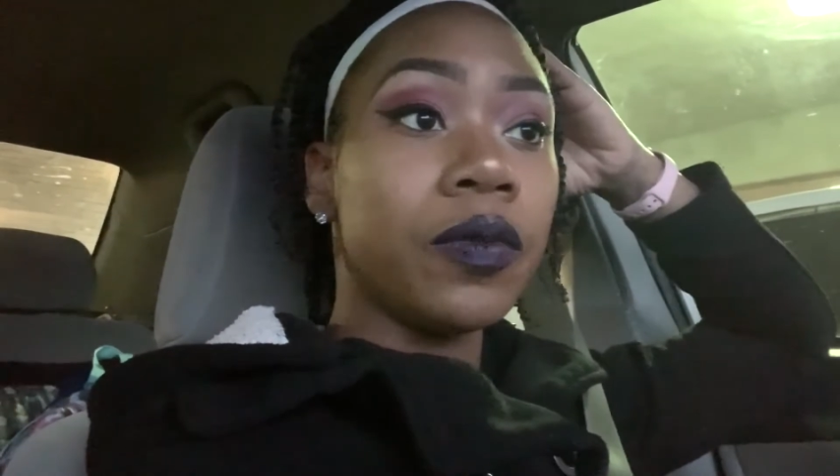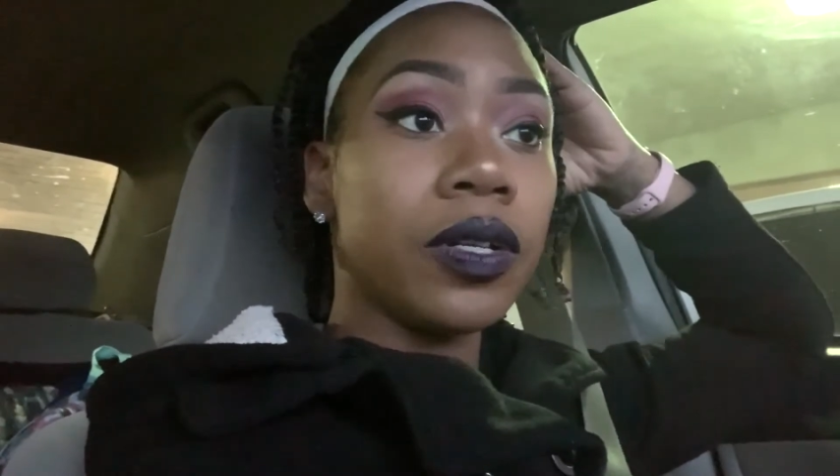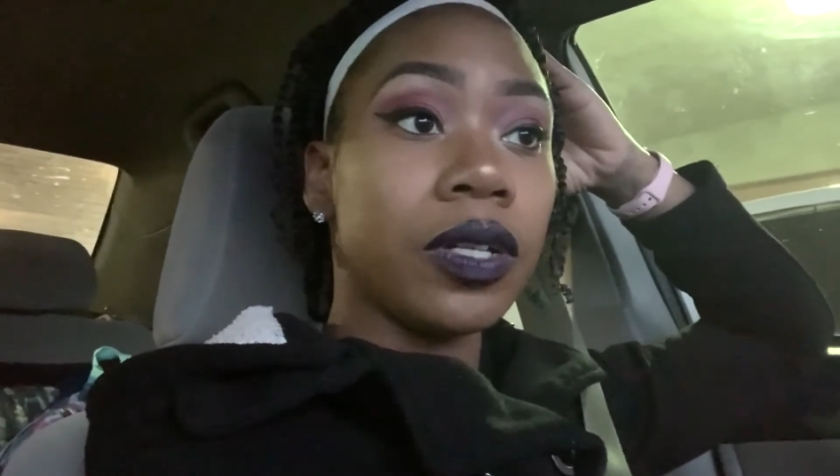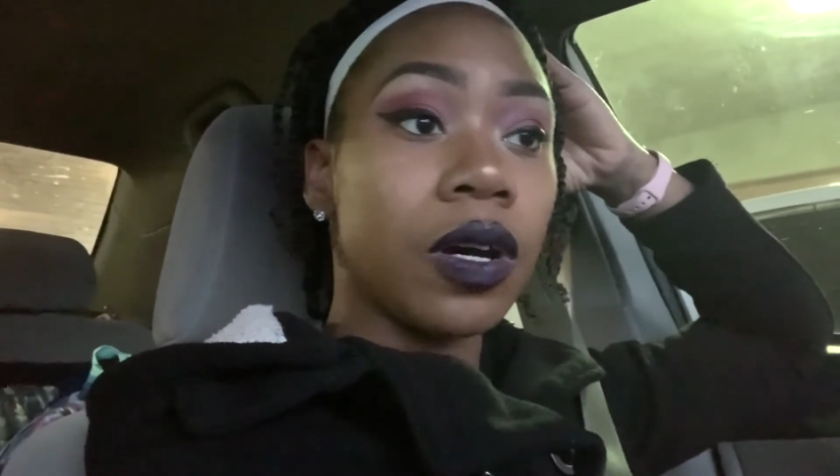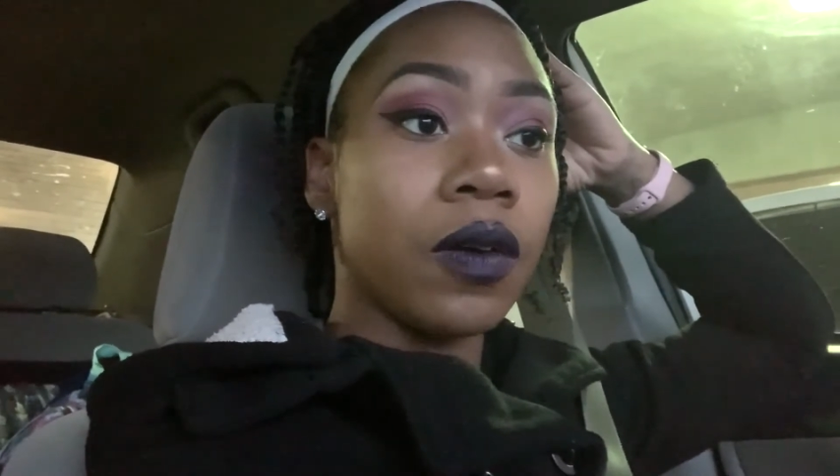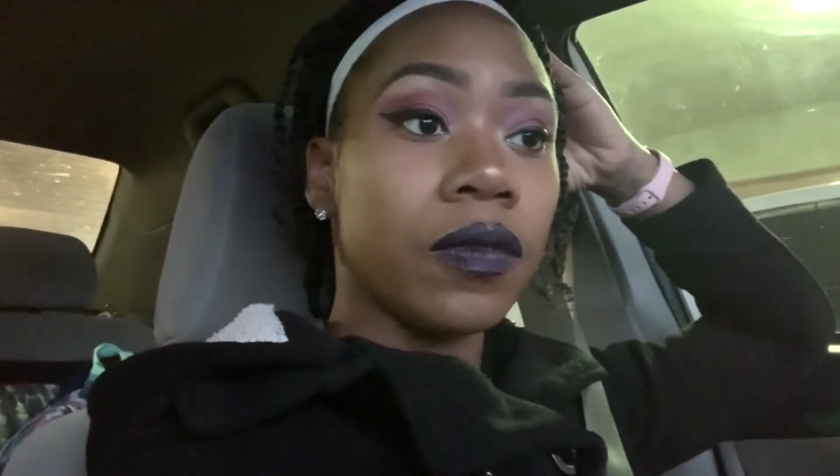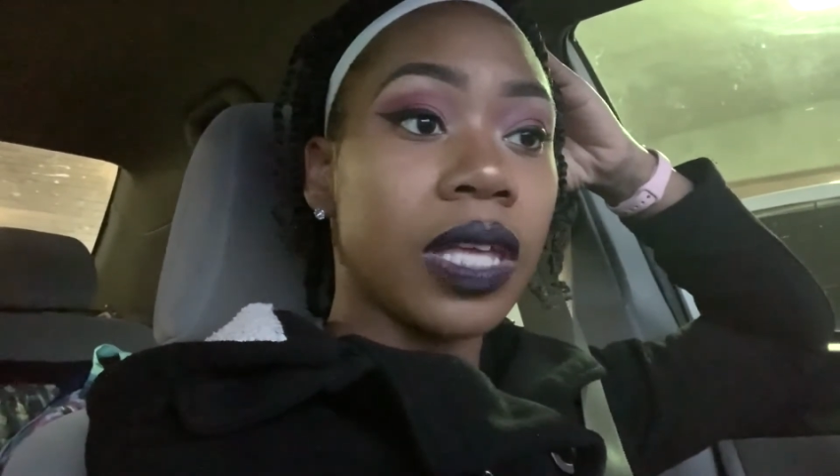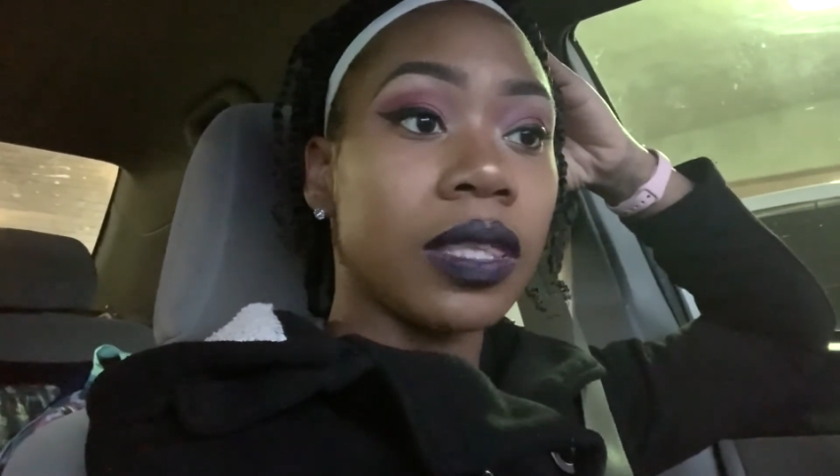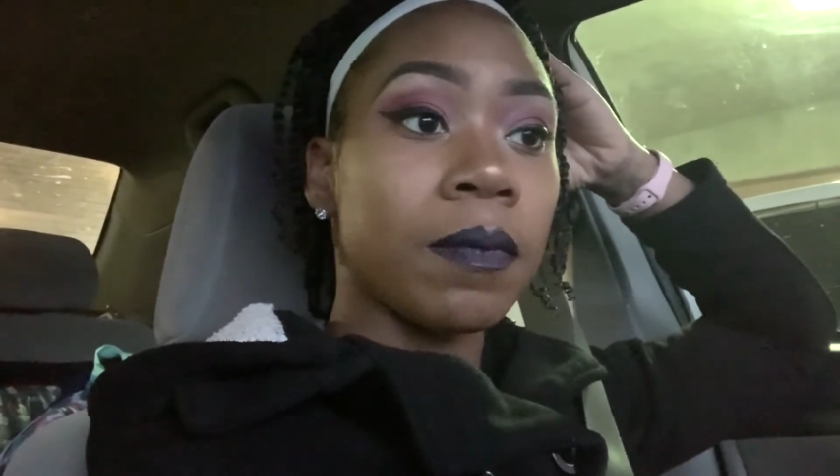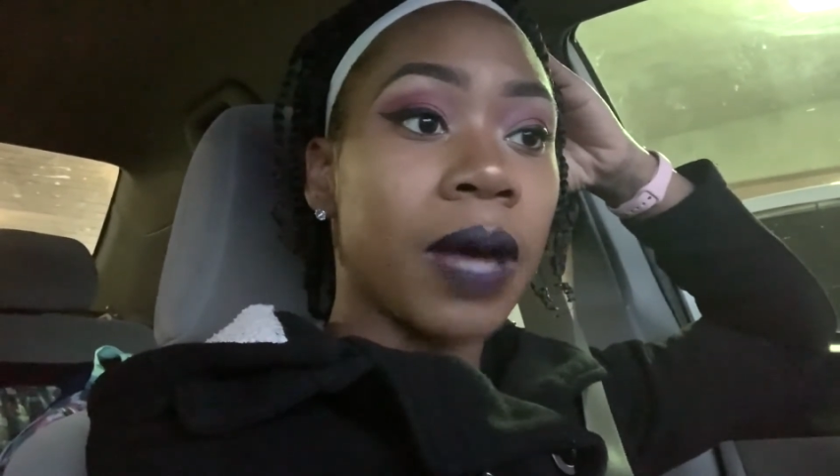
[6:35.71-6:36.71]
will know
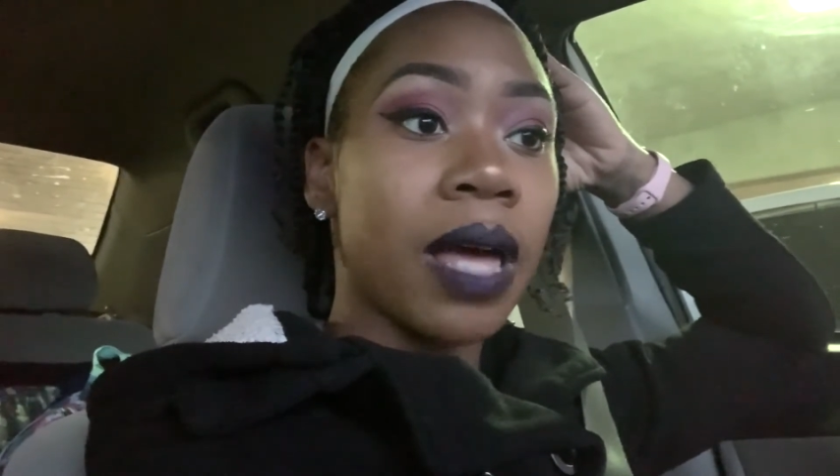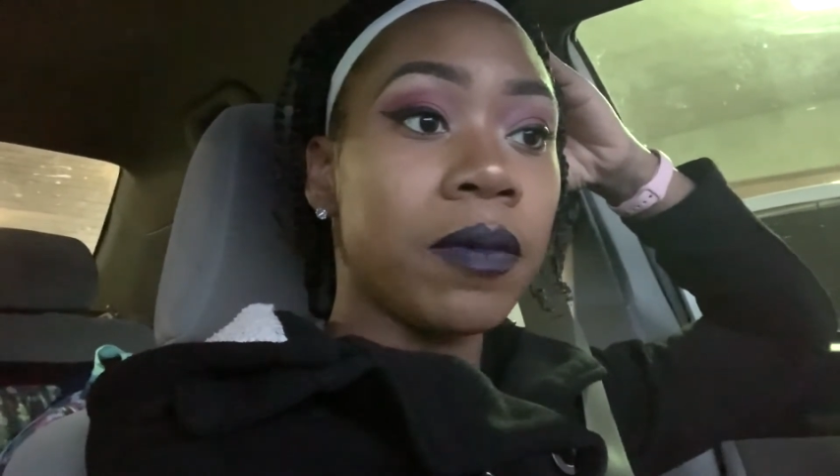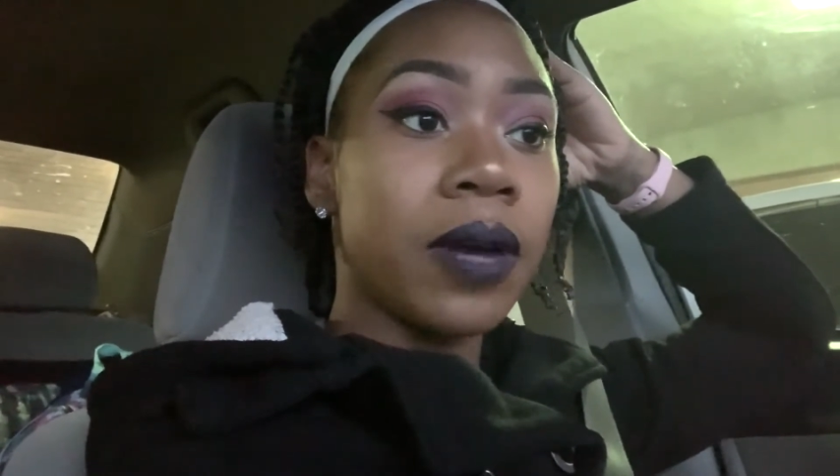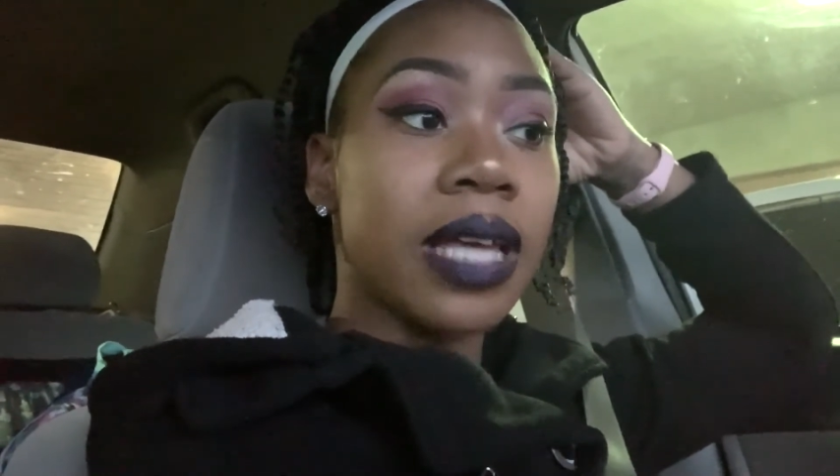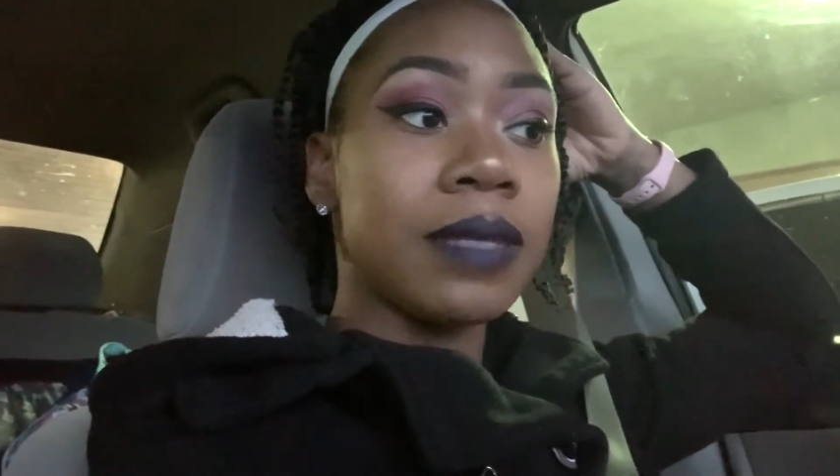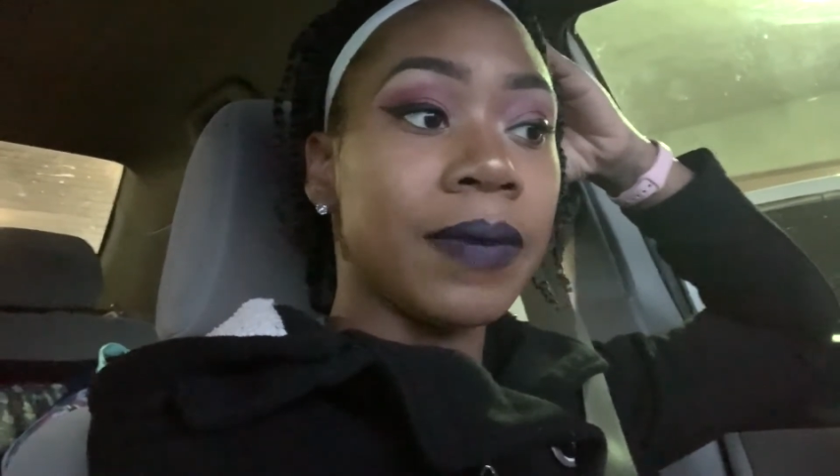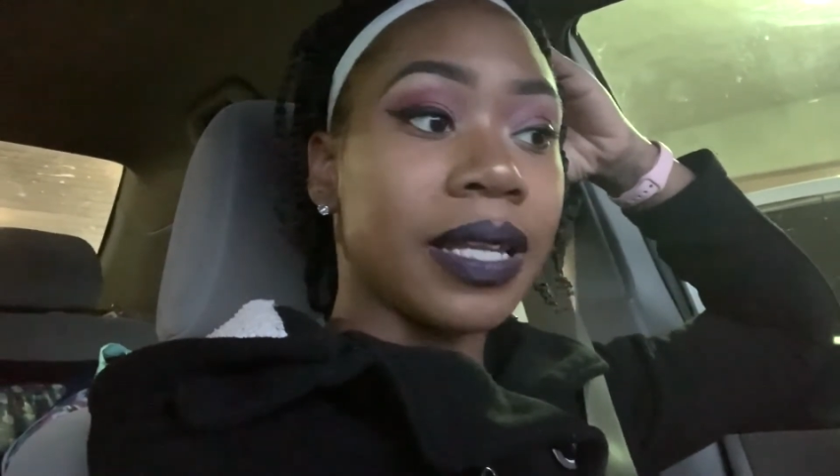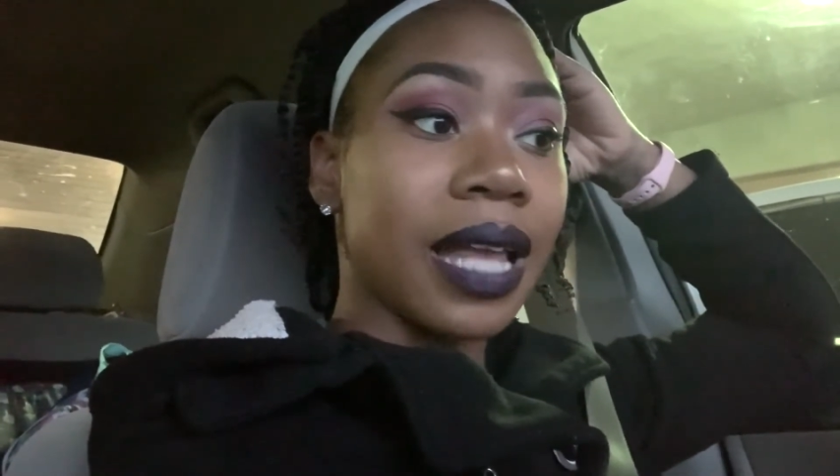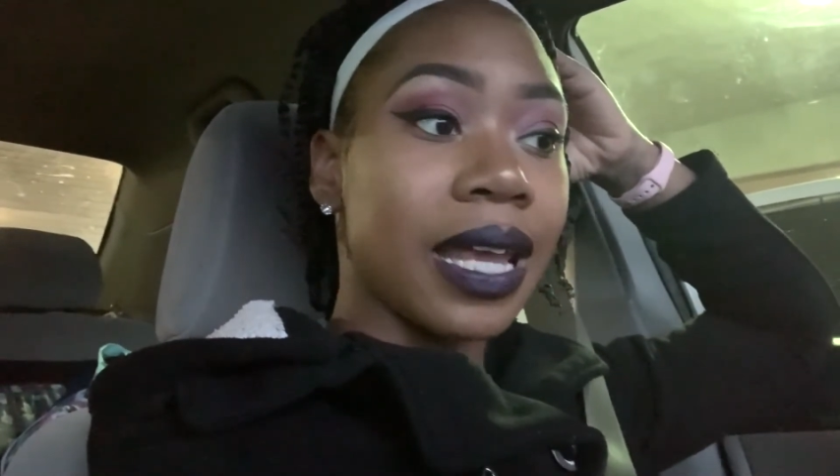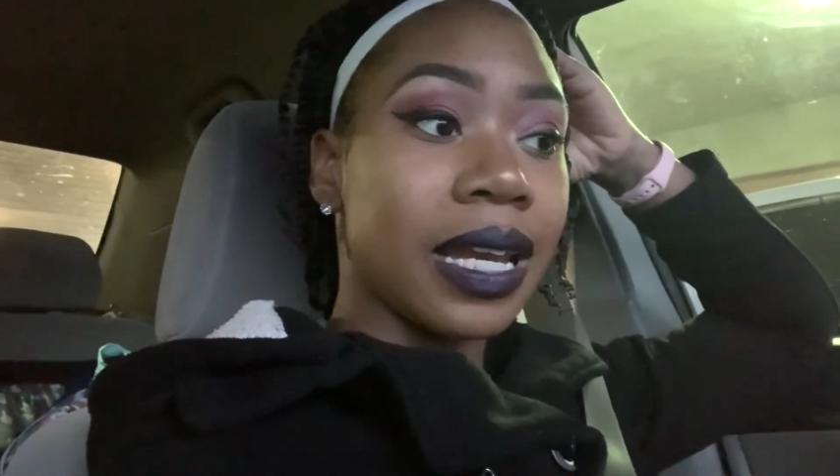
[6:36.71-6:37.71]
that the Bible has
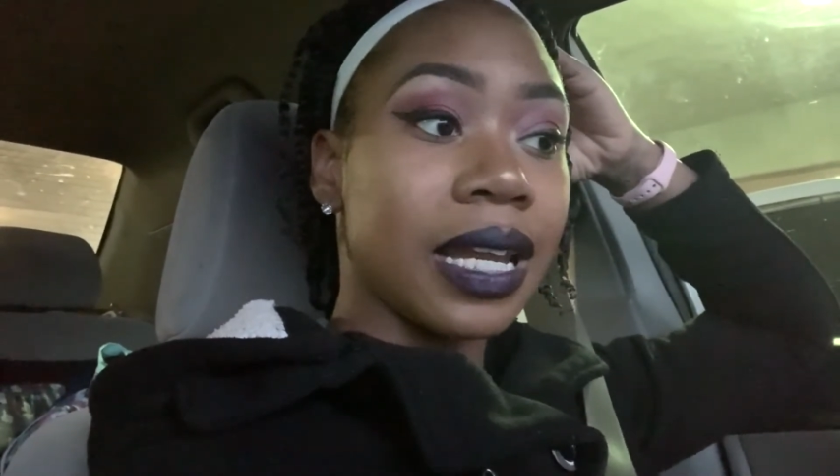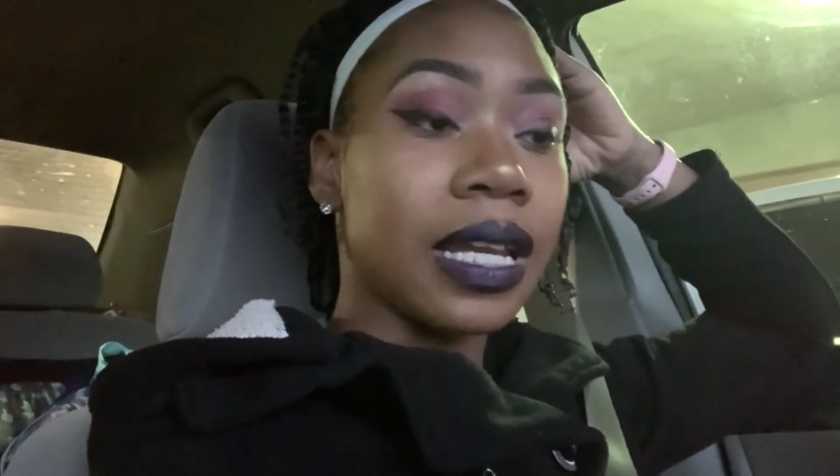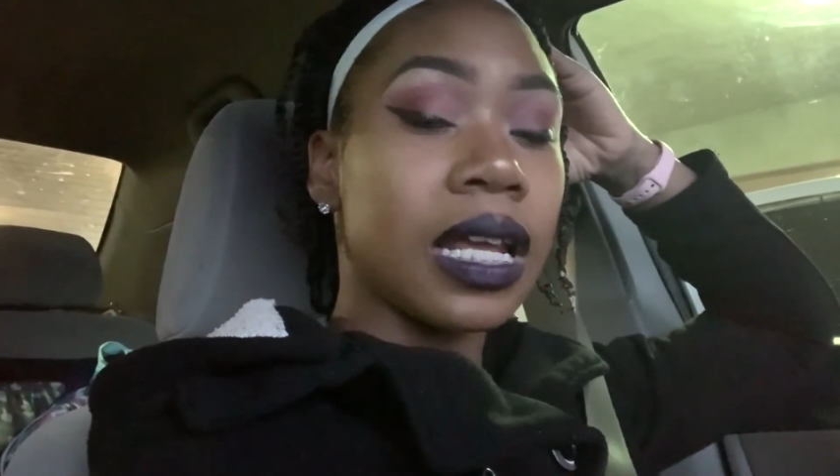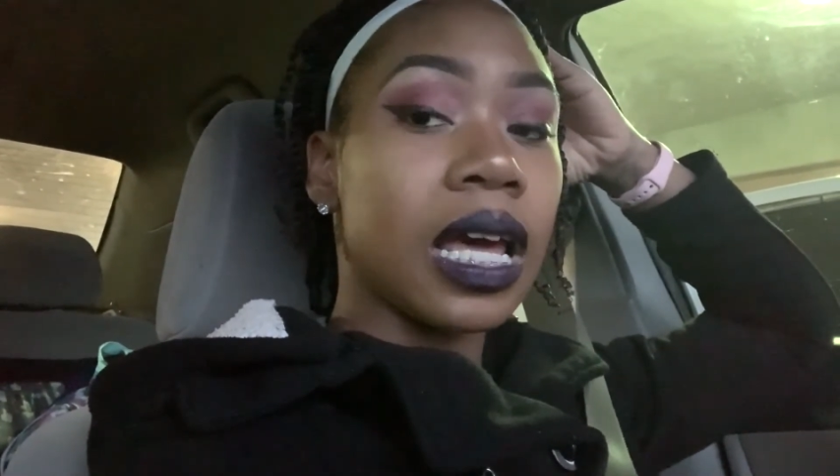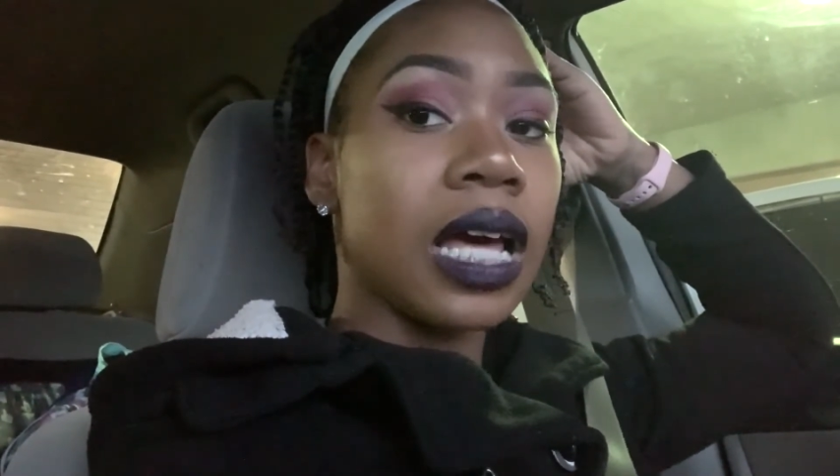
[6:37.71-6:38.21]
been edited